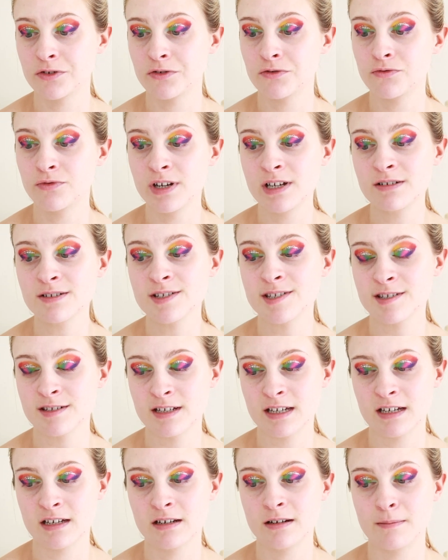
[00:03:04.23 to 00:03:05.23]
a real
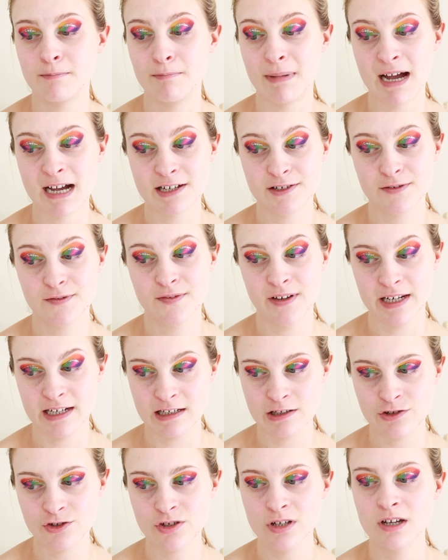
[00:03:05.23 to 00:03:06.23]
skin matte
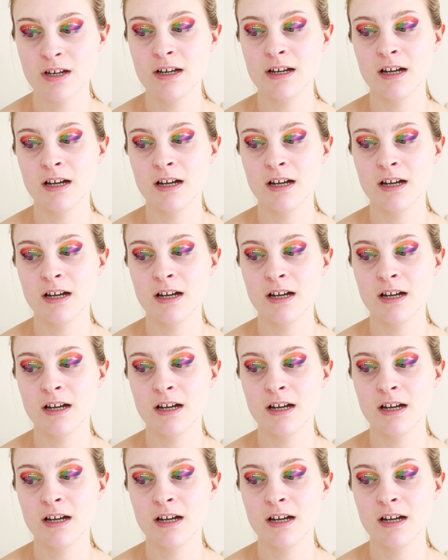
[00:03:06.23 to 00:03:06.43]
finish